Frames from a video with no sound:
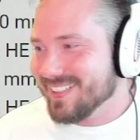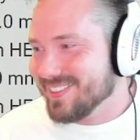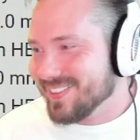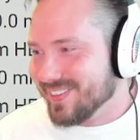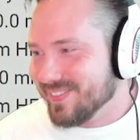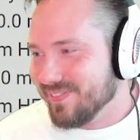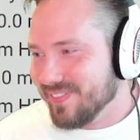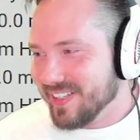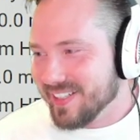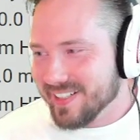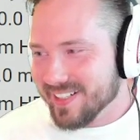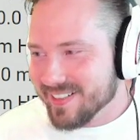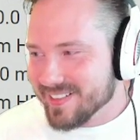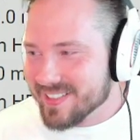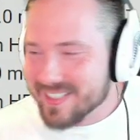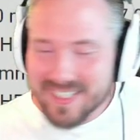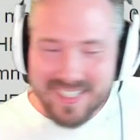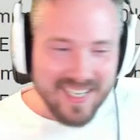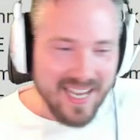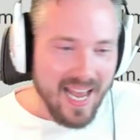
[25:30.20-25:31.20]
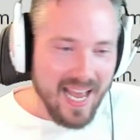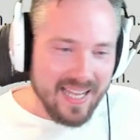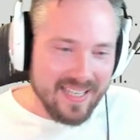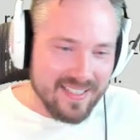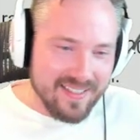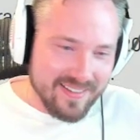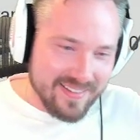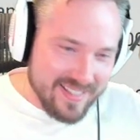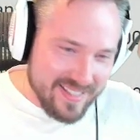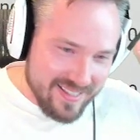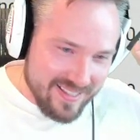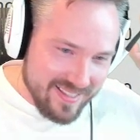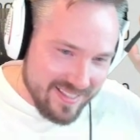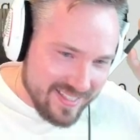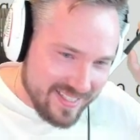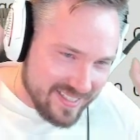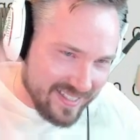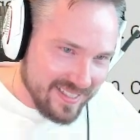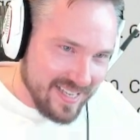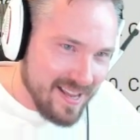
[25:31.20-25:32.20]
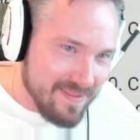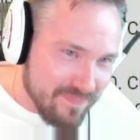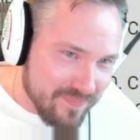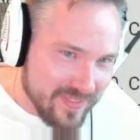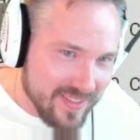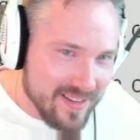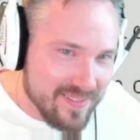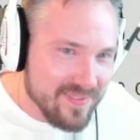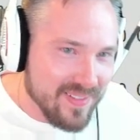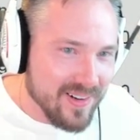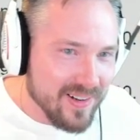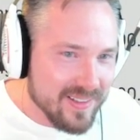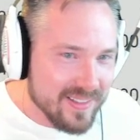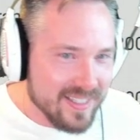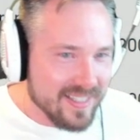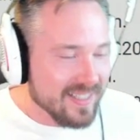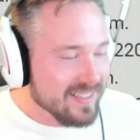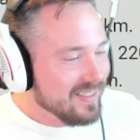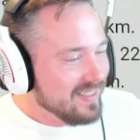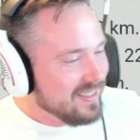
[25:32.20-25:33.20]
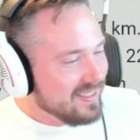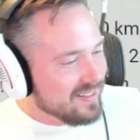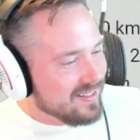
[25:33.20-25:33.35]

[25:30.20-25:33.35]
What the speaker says: torpedoes and just slapped them on the